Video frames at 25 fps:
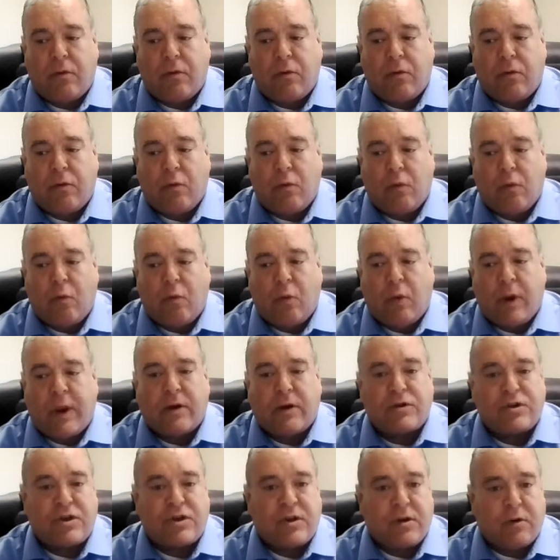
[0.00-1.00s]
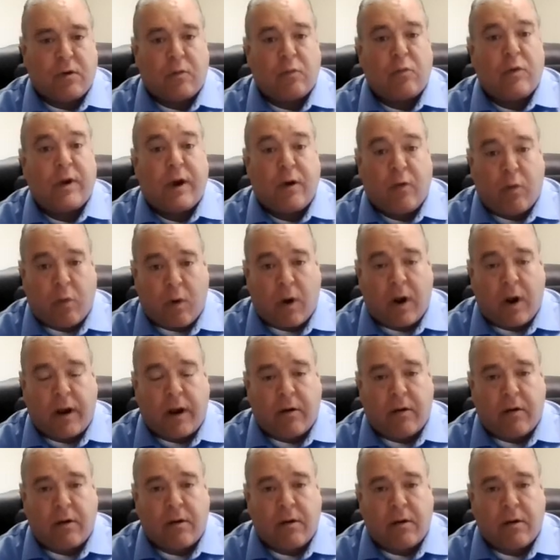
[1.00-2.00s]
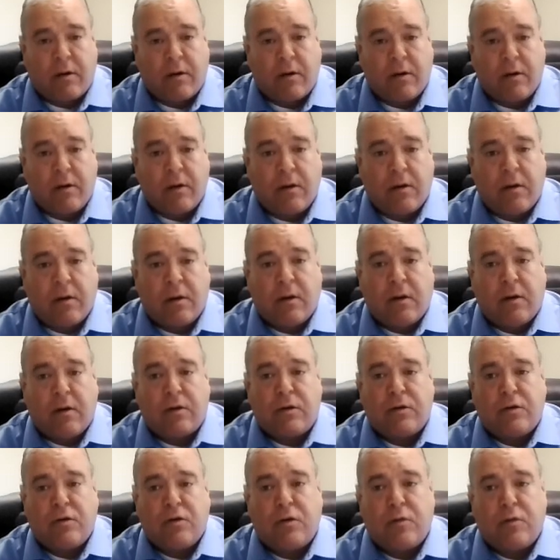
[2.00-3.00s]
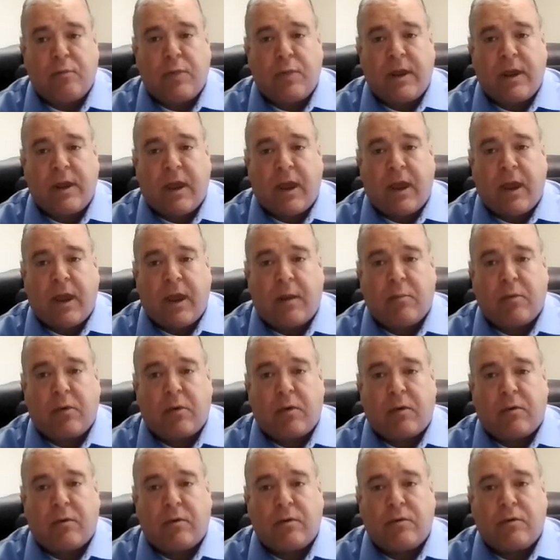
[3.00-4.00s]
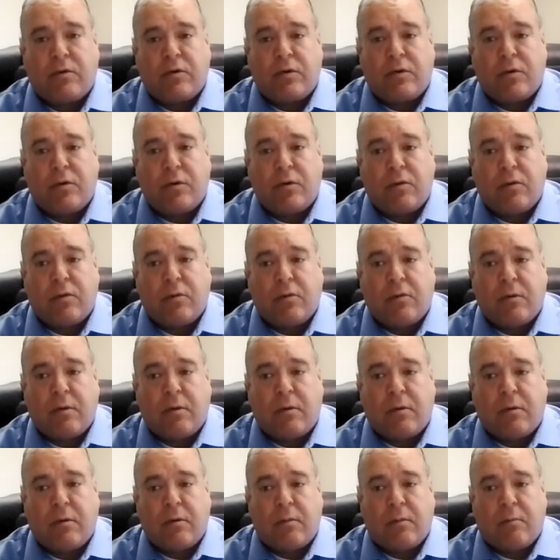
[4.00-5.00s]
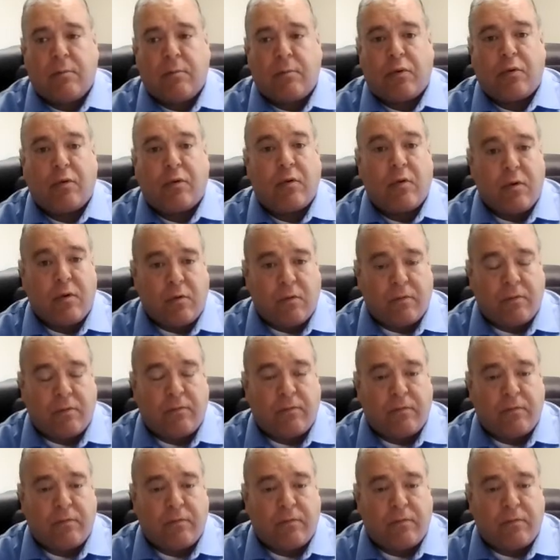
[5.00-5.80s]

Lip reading: We are still required to be able to prove